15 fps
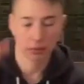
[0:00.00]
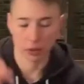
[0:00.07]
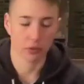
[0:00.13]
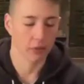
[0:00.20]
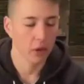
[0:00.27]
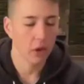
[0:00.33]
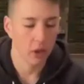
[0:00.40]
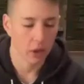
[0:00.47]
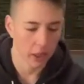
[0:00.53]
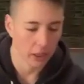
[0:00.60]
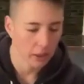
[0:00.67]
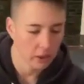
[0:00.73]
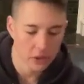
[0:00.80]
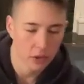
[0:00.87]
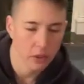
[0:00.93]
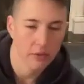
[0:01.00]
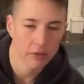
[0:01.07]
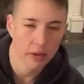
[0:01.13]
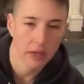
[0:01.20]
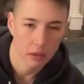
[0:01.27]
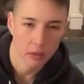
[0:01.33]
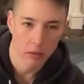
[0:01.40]
Beautiful. Okay, that's totally
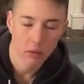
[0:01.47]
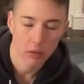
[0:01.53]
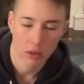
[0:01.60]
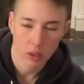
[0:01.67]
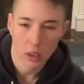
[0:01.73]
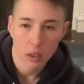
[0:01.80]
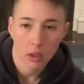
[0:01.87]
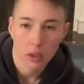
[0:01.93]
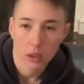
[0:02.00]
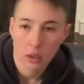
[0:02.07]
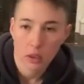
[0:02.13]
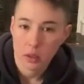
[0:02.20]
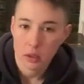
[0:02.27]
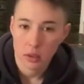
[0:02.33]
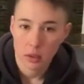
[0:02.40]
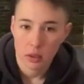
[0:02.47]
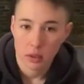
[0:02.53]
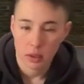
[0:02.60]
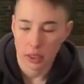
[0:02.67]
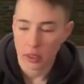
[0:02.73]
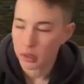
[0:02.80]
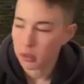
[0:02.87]
fine.
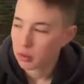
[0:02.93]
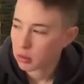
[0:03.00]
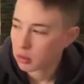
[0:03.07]
Yeah.